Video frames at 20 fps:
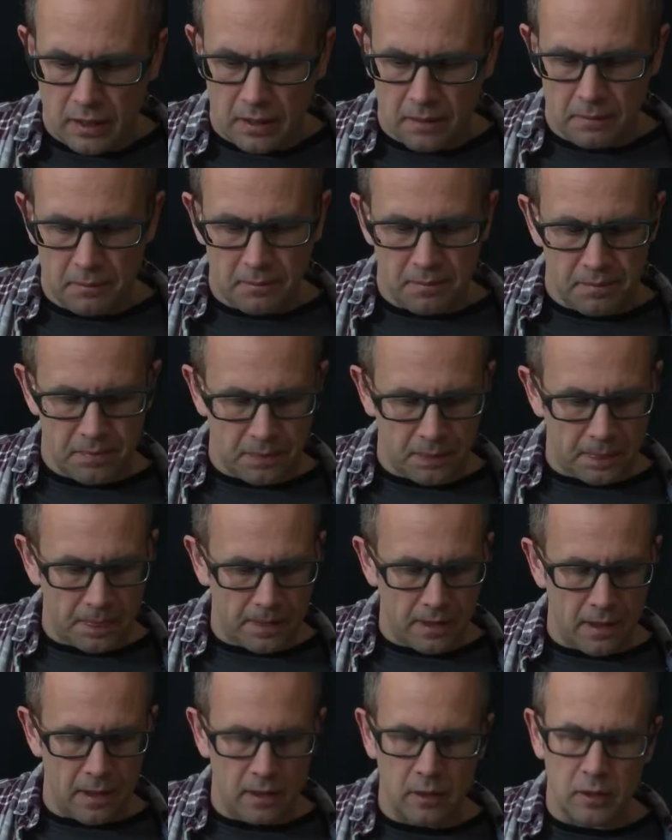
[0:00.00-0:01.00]

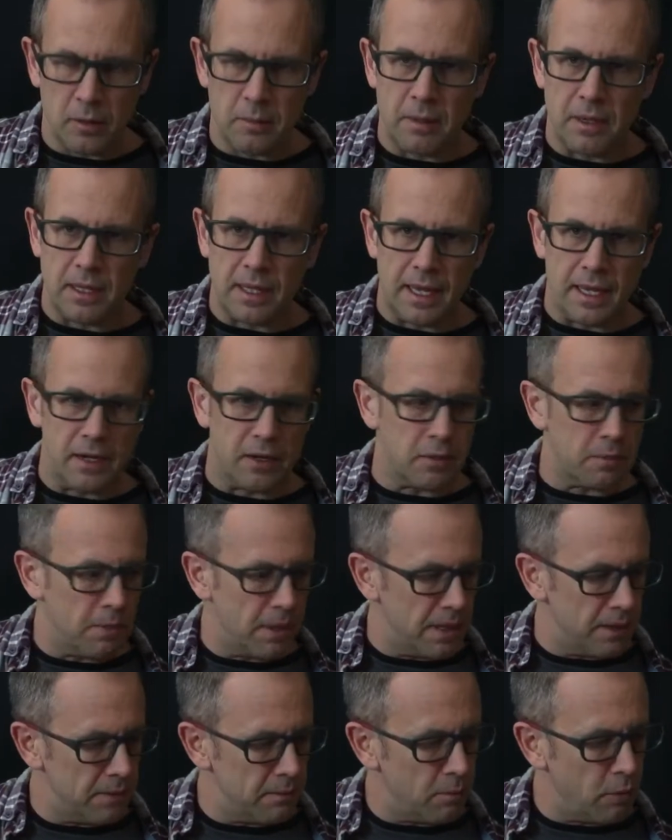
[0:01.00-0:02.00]
a little bit later.
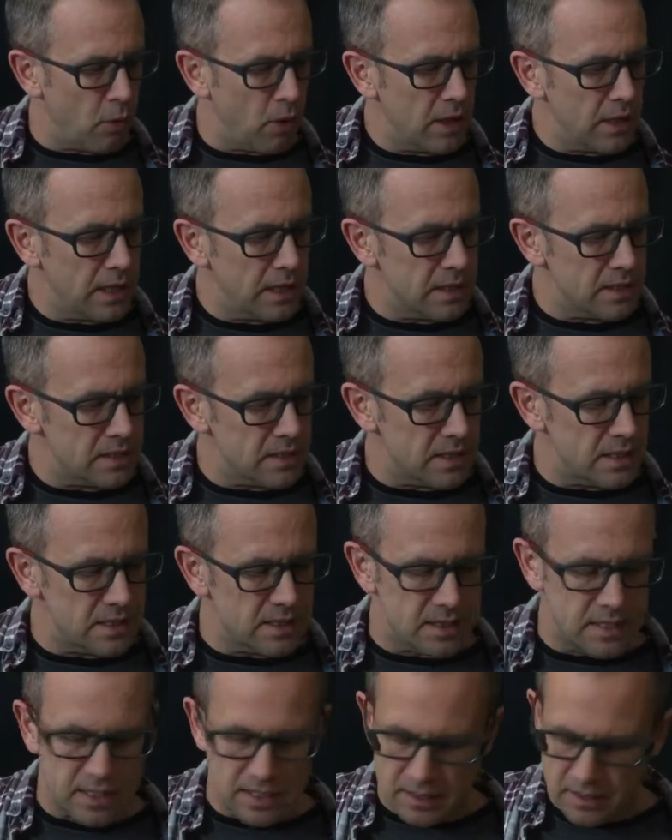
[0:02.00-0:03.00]
But point is
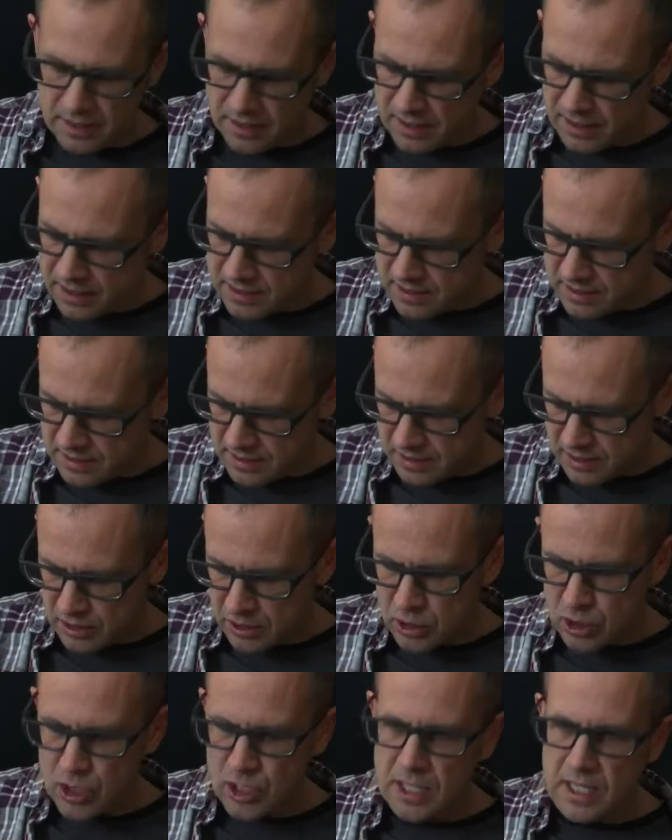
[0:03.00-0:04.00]
that this is a
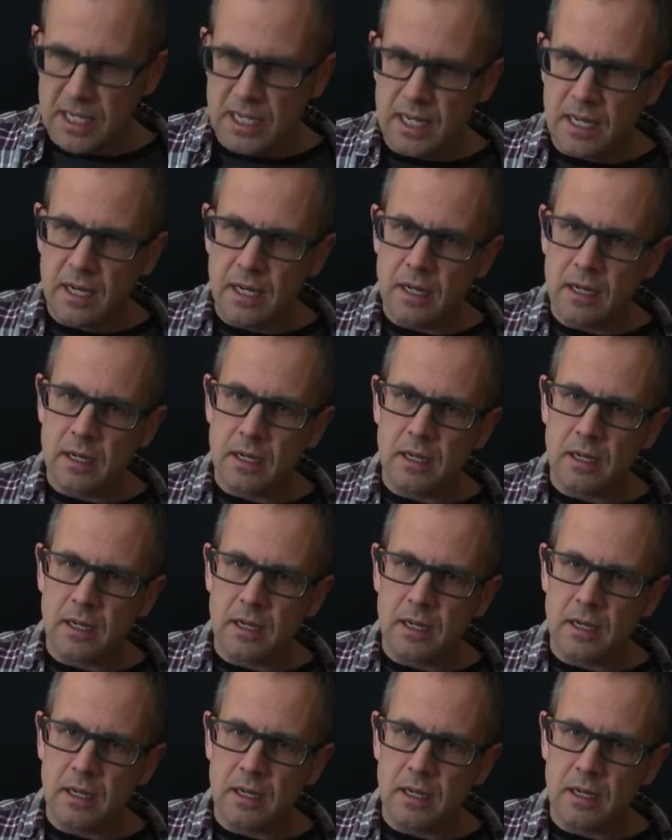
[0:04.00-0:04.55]
G